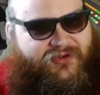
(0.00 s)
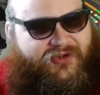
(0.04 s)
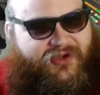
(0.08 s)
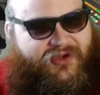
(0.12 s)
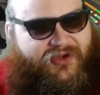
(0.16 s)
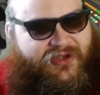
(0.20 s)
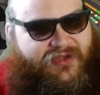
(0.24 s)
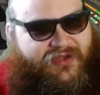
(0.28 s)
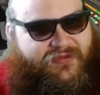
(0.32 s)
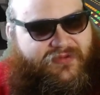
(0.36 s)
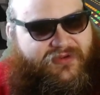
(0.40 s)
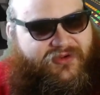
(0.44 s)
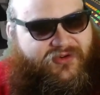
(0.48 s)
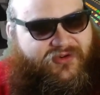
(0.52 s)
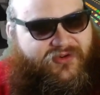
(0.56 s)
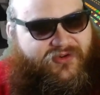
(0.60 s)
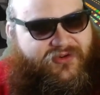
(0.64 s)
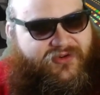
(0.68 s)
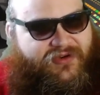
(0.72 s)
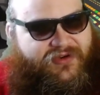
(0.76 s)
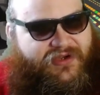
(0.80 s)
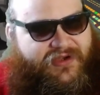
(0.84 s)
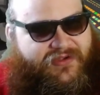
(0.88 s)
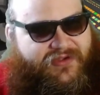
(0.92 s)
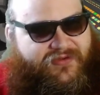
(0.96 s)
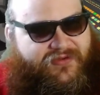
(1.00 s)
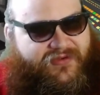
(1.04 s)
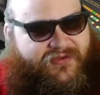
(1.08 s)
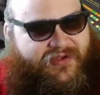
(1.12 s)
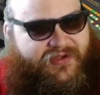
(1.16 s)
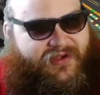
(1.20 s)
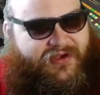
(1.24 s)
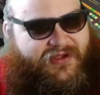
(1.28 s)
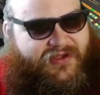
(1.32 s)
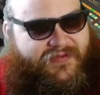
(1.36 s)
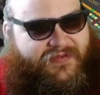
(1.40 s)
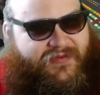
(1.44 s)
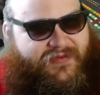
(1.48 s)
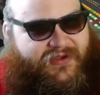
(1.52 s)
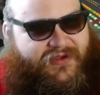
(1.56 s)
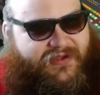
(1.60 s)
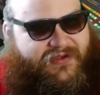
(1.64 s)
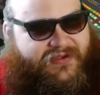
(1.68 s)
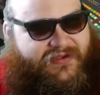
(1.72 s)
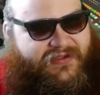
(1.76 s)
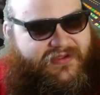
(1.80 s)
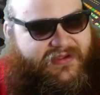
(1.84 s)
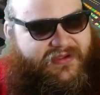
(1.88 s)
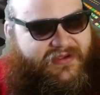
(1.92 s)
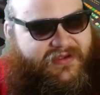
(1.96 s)
job in the joint exercise
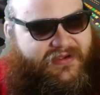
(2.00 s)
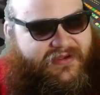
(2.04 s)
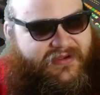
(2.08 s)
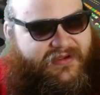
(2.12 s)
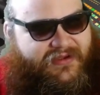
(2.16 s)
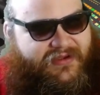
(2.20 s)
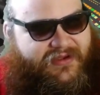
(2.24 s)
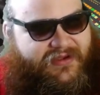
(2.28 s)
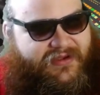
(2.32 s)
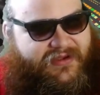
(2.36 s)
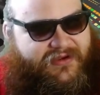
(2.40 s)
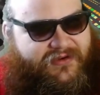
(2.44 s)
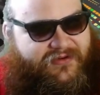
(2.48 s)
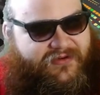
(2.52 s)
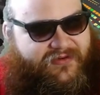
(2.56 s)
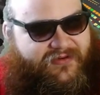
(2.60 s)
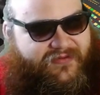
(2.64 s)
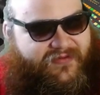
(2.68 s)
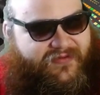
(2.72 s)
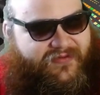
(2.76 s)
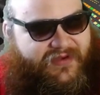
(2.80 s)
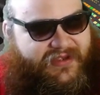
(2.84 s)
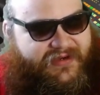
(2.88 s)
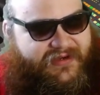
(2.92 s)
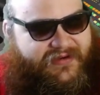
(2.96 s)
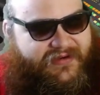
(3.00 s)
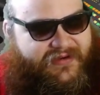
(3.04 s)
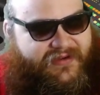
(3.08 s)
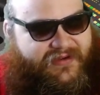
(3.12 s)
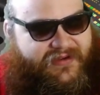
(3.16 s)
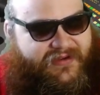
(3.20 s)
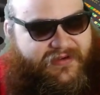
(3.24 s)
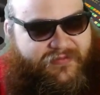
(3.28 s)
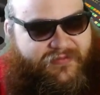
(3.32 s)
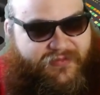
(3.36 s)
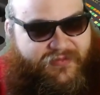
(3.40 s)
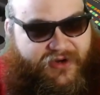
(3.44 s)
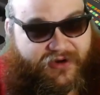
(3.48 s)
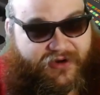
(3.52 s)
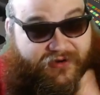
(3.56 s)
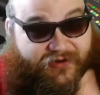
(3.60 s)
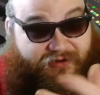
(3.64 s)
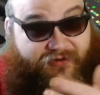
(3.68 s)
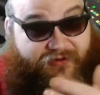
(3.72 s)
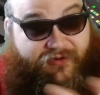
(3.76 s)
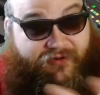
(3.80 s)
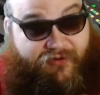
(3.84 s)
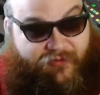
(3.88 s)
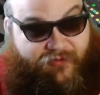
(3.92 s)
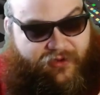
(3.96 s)
because they got into a fight.
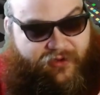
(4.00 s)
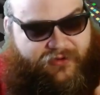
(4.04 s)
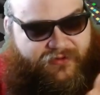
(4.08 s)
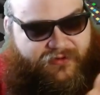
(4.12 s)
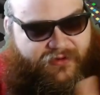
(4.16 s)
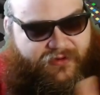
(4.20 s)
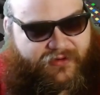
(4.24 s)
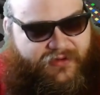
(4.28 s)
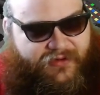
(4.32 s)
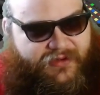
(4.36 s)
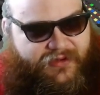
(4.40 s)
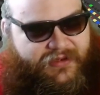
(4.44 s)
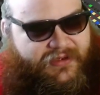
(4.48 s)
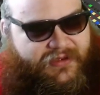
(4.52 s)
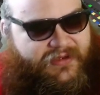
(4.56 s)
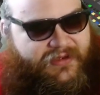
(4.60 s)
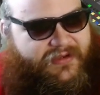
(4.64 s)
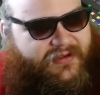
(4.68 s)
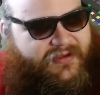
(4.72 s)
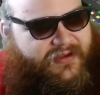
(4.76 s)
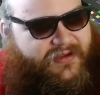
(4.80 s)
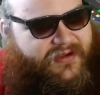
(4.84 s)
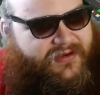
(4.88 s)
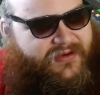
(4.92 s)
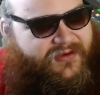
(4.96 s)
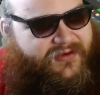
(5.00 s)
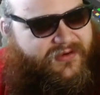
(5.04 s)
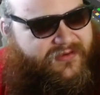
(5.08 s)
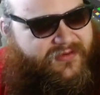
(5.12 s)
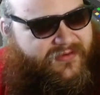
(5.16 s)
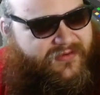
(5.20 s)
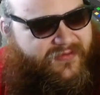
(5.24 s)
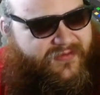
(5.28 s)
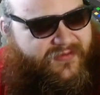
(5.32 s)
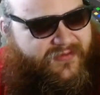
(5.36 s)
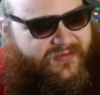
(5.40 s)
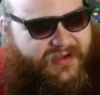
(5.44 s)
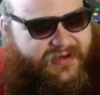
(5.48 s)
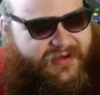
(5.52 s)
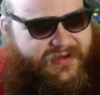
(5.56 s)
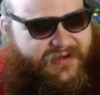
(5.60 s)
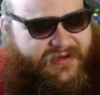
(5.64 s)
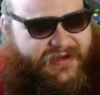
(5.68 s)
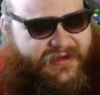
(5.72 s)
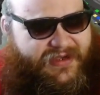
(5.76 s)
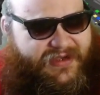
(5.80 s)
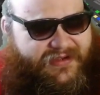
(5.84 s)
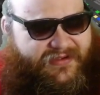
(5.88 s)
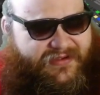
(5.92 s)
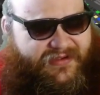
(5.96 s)
Mariner and her mother got into a fight
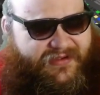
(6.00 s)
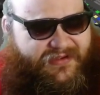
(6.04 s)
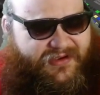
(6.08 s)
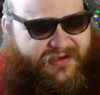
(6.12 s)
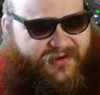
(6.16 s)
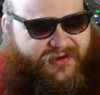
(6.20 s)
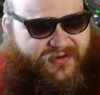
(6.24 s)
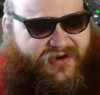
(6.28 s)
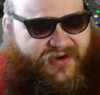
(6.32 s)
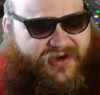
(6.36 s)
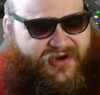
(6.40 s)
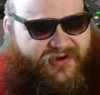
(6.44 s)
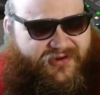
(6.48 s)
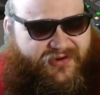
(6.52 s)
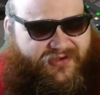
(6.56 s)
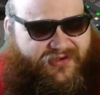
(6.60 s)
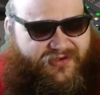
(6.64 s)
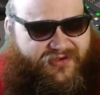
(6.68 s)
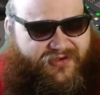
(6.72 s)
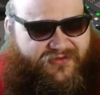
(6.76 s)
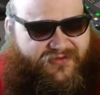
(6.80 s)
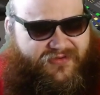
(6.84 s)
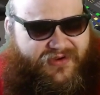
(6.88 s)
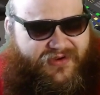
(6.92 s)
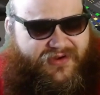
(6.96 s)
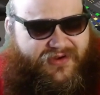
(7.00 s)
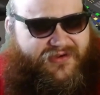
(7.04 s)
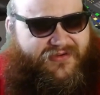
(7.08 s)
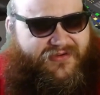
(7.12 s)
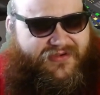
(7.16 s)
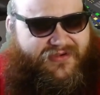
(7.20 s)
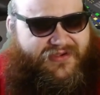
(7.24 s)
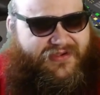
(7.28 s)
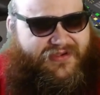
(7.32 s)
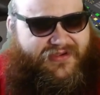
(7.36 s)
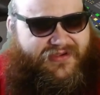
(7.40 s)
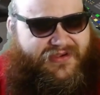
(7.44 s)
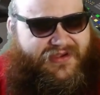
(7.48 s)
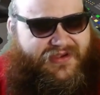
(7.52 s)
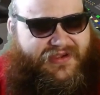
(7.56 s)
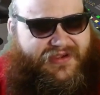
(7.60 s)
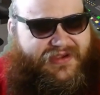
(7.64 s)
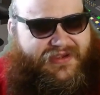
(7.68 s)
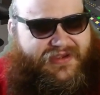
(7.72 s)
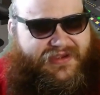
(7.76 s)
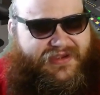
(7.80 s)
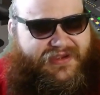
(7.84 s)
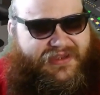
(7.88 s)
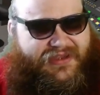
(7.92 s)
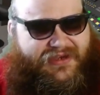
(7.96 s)
and accidentally crashed the Cerritos
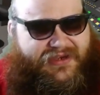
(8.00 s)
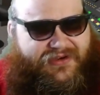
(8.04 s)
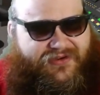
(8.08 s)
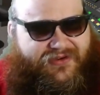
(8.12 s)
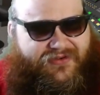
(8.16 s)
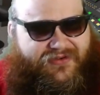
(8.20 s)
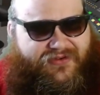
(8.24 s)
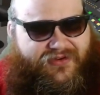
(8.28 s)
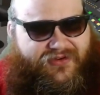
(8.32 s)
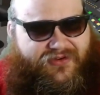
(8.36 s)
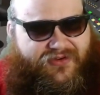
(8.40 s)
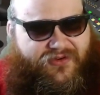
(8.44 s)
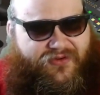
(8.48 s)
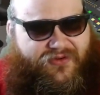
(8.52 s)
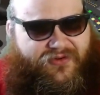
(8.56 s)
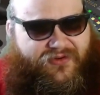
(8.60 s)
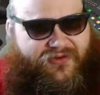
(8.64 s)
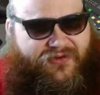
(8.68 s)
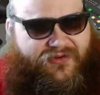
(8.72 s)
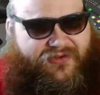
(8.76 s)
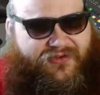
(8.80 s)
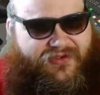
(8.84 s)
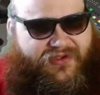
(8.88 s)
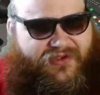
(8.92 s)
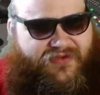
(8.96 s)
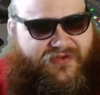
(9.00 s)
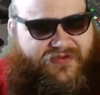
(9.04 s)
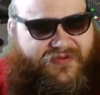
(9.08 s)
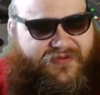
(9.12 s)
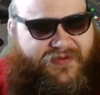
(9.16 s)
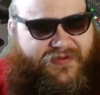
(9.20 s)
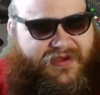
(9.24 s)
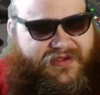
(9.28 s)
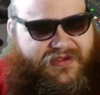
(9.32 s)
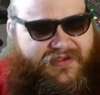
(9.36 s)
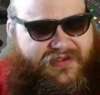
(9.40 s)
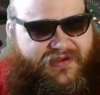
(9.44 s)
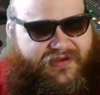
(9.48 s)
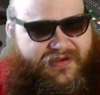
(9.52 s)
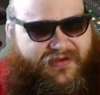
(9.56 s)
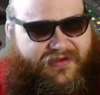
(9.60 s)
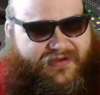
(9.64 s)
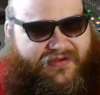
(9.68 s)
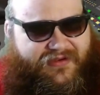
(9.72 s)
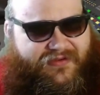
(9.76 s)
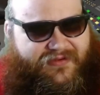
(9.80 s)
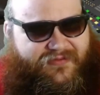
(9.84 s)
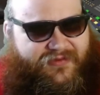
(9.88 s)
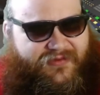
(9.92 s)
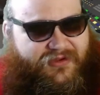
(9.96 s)
into the doors of Space
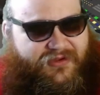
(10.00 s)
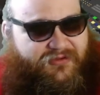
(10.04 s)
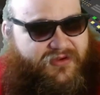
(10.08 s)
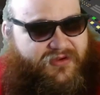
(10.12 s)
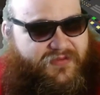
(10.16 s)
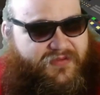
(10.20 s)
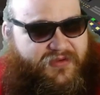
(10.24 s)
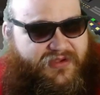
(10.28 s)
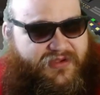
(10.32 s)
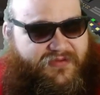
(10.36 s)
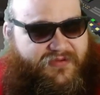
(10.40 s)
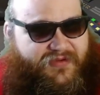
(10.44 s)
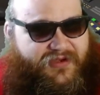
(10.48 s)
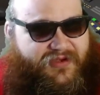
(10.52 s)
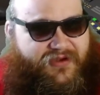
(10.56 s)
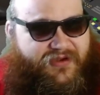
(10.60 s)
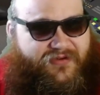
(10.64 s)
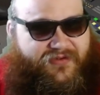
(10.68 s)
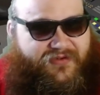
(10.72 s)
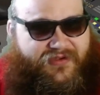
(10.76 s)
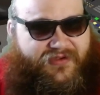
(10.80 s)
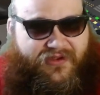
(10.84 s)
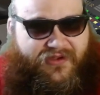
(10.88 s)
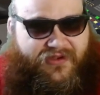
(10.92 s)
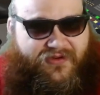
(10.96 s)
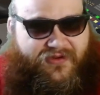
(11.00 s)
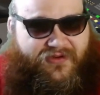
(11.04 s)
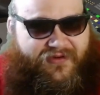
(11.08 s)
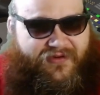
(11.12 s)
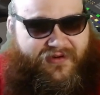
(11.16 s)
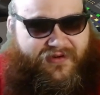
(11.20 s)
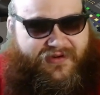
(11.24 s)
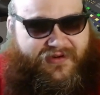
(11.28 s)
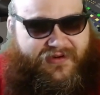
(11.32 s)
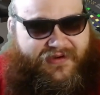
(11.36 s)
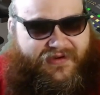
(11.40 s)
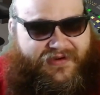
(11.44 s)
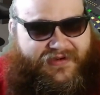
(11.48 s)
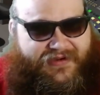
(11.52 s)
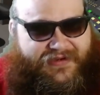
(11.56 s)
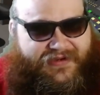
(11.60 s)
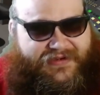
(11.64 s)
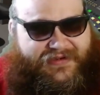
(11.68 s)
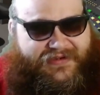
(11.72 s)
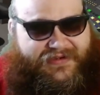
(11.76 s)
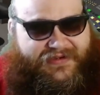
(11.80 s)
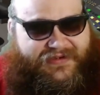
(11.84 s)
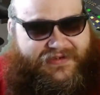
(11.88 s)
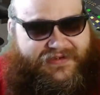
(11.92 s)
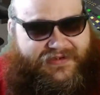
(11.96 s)
Dock when they were supposed to be going slower.
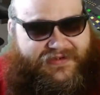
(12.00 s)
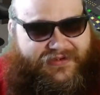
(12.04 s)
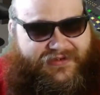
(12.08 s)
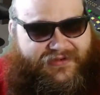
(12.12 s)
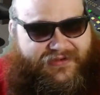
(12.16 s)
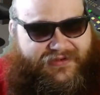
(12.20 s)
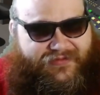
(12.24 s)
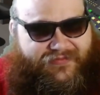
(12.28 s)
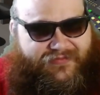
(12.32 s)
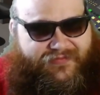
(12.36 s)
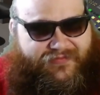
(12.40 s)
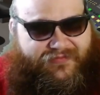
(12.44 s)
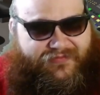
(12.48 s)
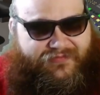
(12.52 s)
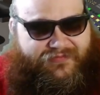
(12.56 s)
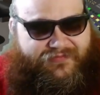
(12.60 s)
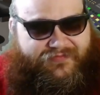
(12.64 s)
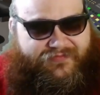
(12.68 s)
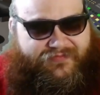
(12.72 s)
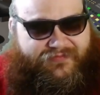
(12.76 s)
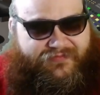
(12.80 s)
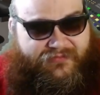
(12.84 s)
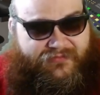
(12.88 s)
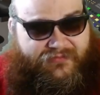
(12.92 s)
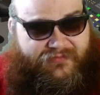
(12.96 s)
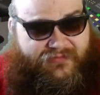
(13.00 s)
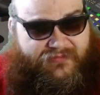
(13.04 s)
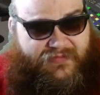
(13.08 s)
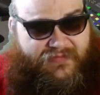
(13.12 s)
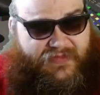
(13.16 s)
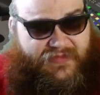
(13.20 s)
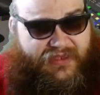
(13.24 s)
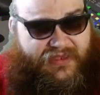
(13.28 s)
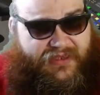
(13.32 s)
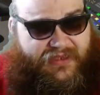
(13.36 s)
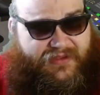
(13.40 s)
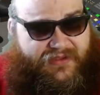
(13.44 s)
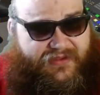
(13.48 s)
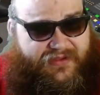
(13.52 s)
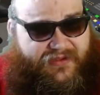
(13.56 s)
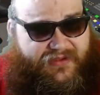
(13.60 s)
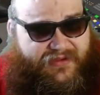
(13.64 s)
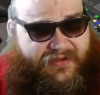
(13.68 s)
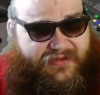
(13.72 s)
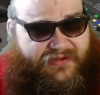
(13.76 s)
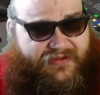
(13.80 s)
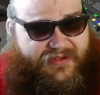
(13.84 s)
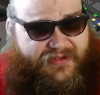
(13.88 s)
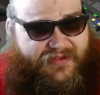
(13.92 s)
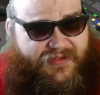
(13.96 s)
I
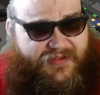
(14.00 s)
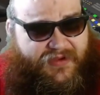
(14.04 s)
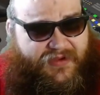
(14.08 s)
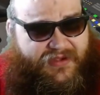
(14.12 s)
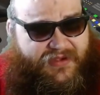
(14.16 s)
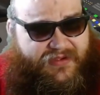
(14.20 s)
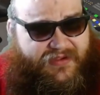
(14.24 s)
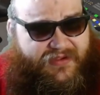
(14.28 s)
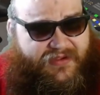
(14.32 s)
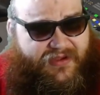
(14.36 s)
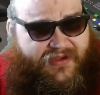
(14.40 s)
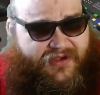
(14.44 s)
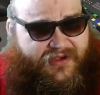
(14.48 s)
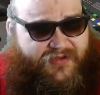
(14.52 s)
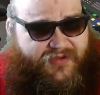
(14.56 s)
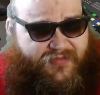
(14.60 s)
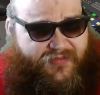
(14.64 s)
thought Space Dock